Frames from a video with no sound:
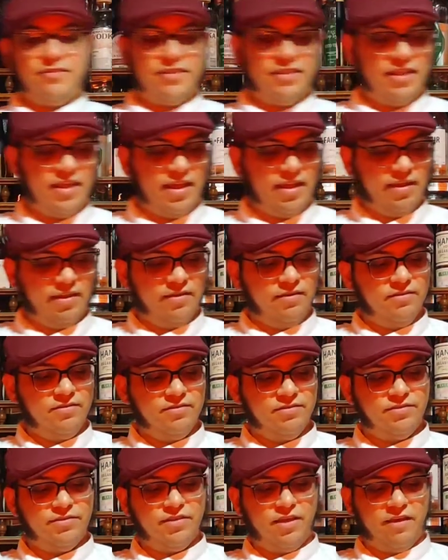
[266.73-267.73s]
see that
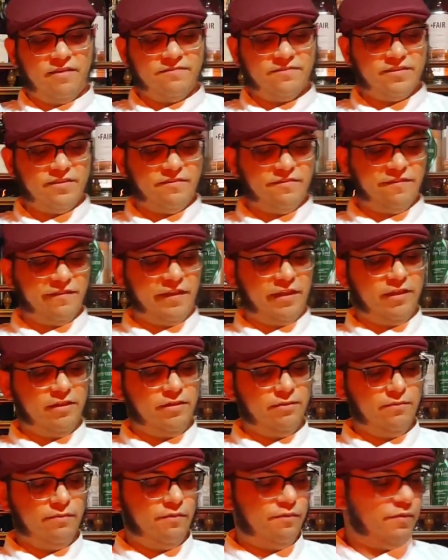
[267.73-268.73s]
soft
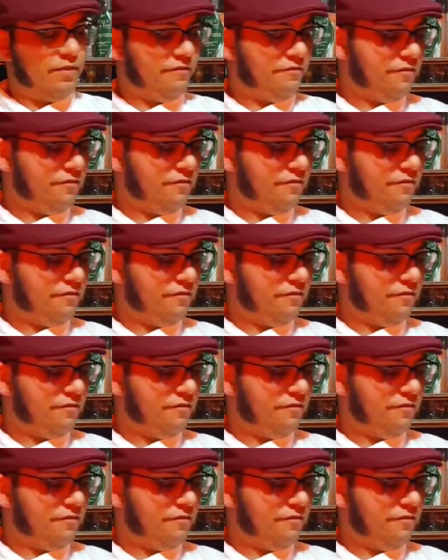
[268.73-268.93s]
film, the